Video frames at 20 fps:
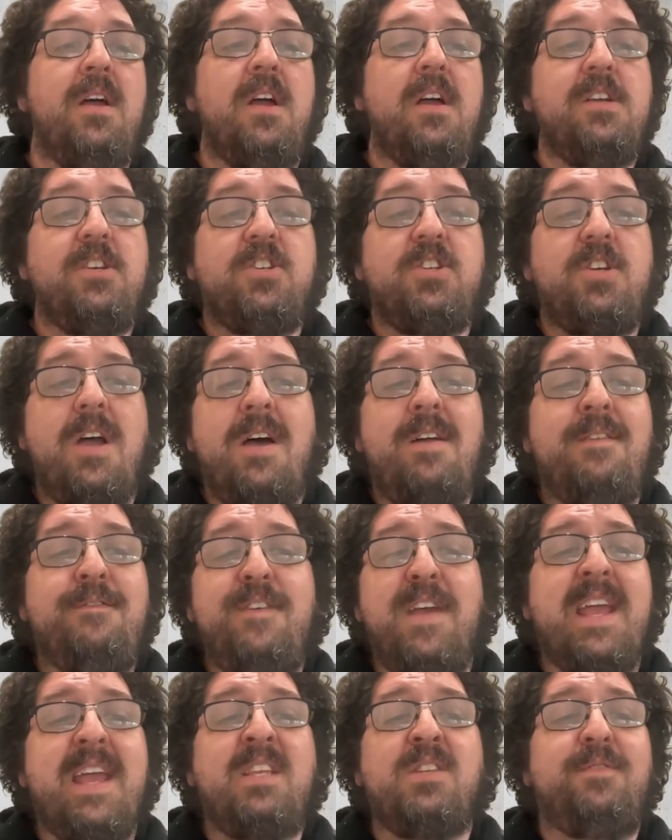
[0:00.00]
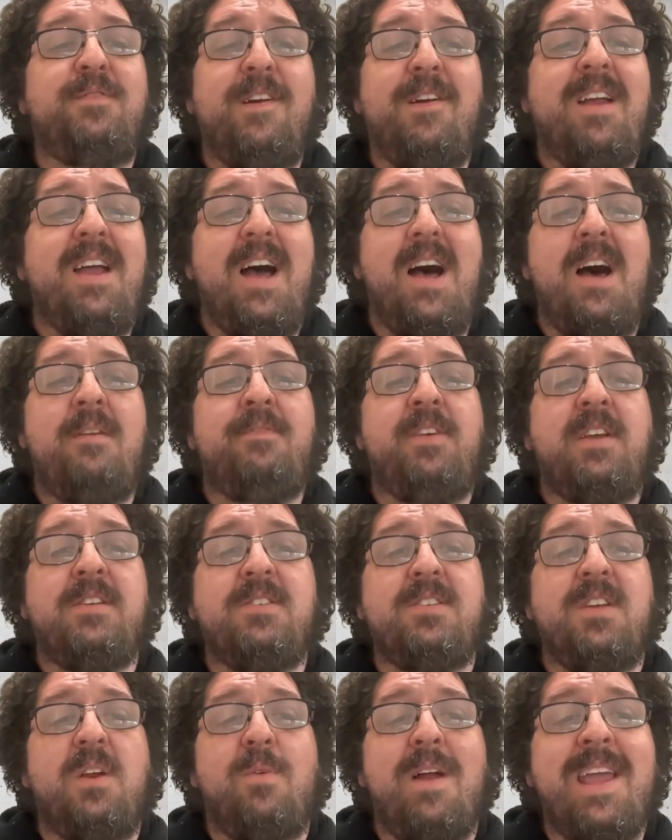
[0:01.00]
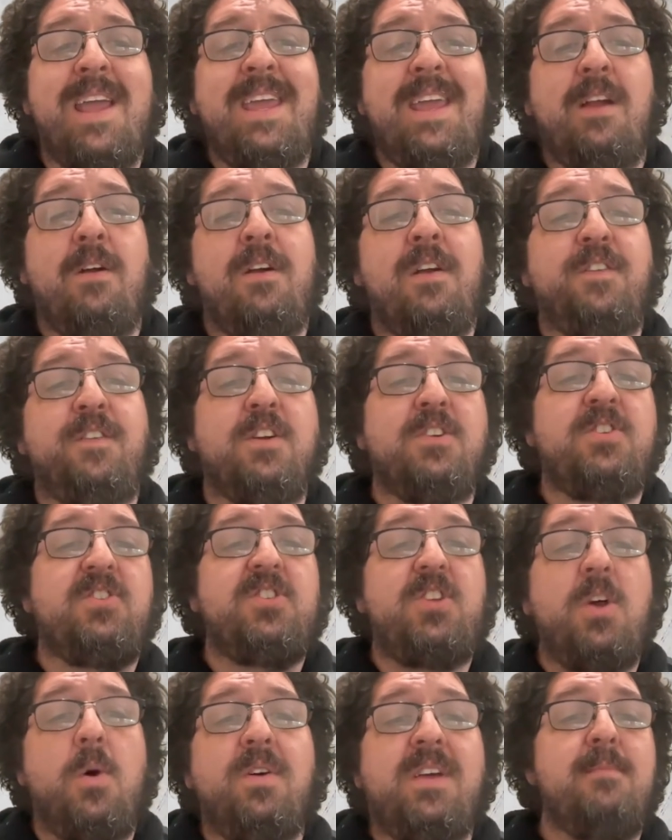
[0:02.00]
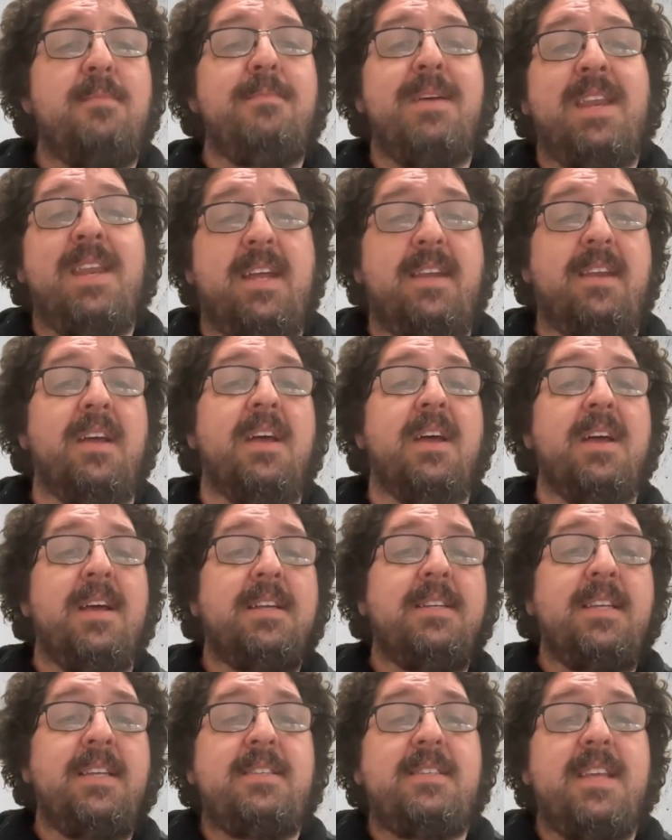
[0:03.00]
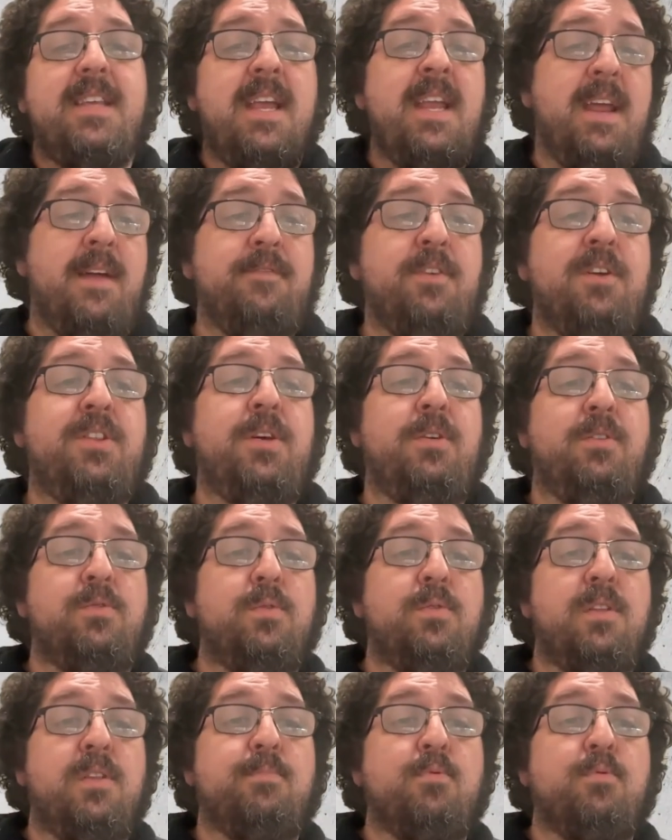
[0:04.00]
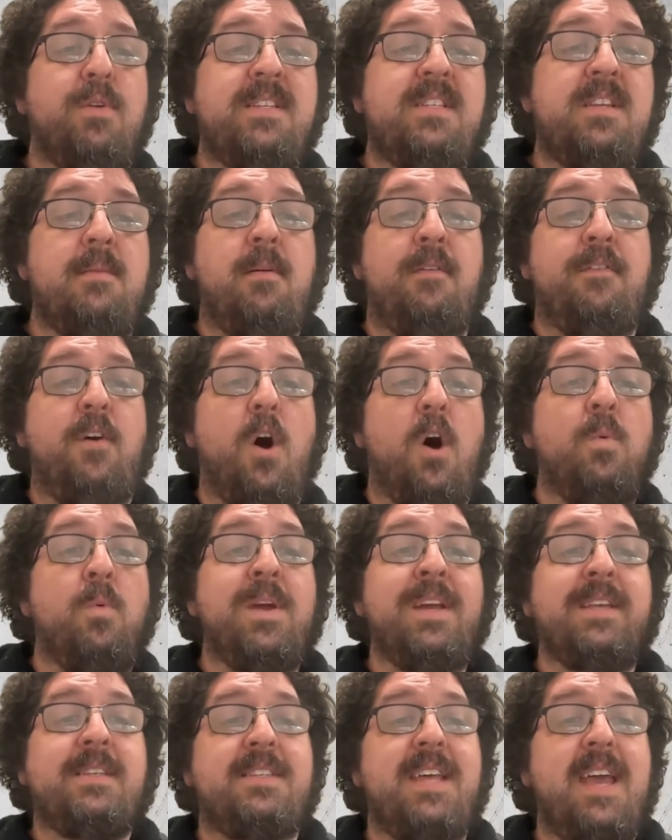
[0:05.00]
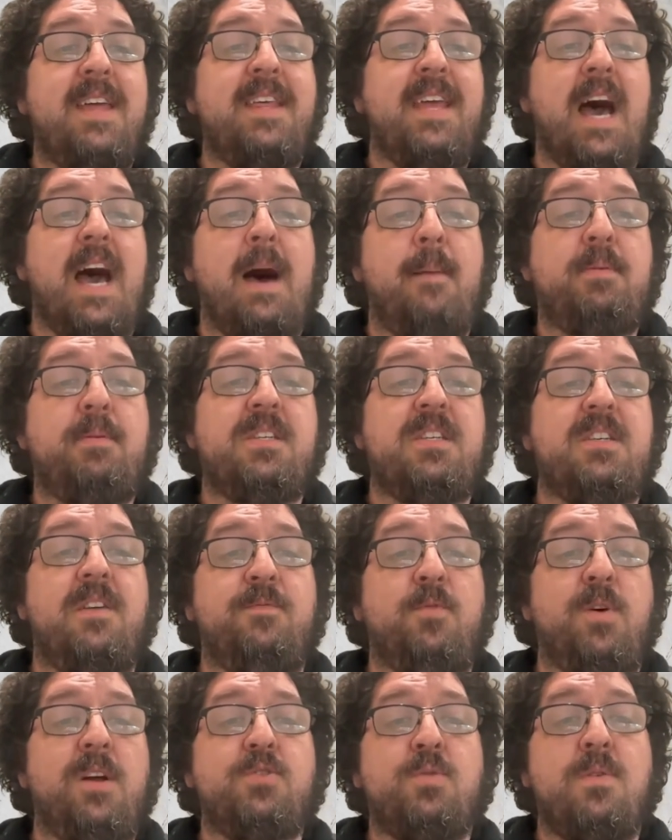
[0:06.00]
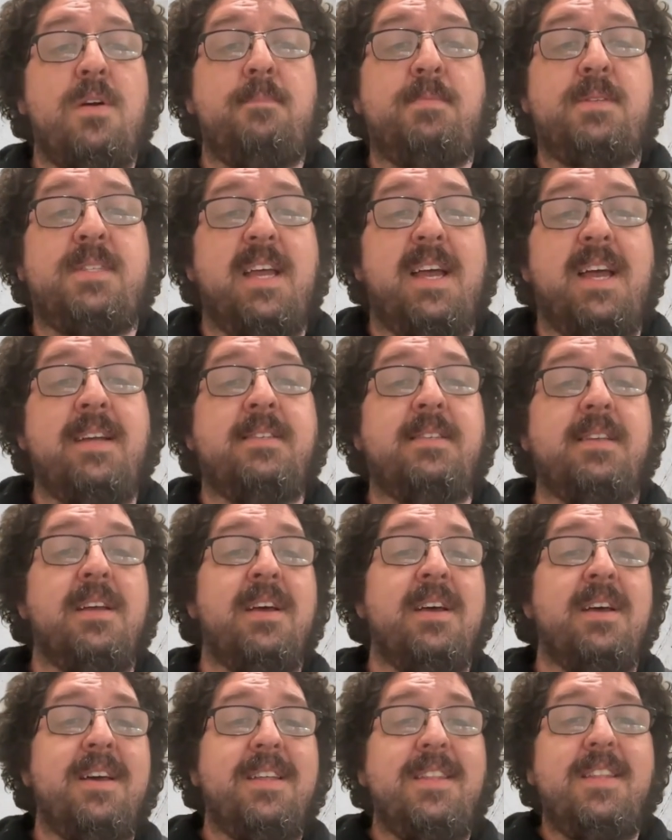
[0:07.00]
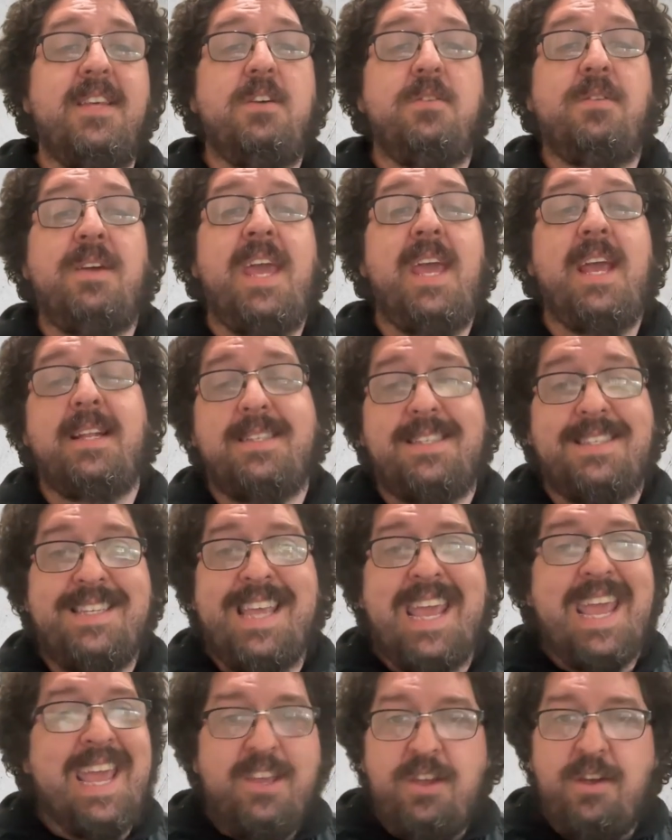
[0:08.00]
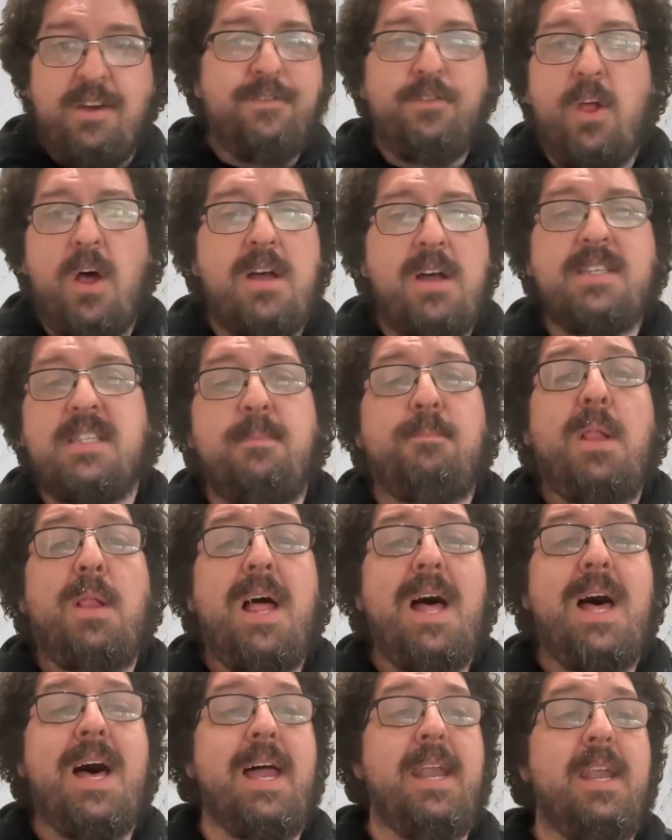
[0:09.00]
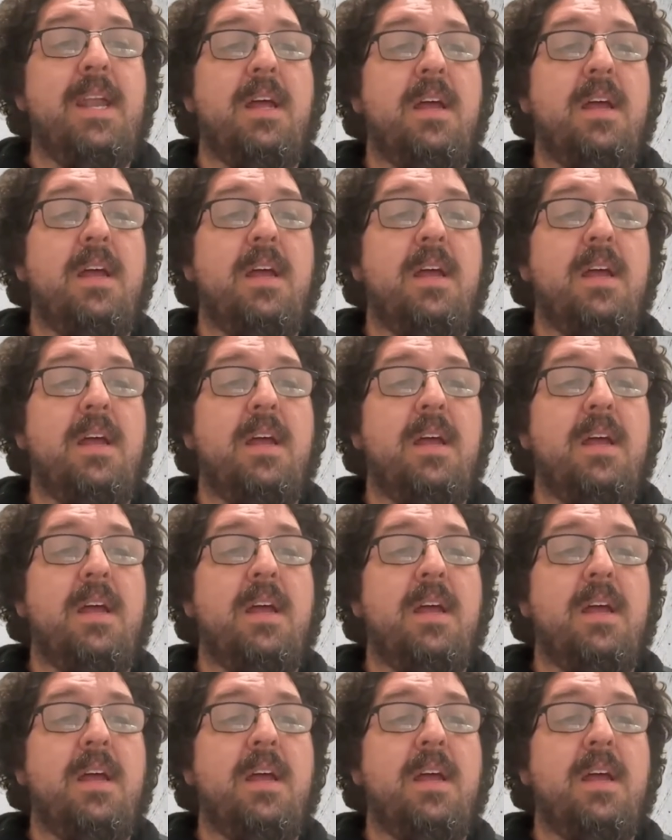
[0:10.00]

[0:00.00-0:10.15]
Shawn Fain is very obviously right here. And if you're so committed to seeing everything through the prism of always say the opposite of what Trump says, that you can't see it, you've lost the plot.